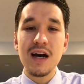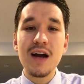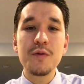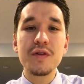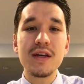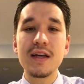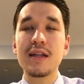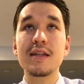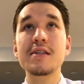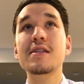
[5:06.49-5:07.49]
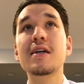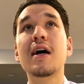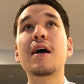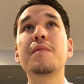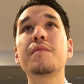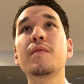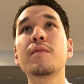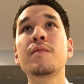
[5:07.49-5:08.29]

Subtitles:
I don't think at this time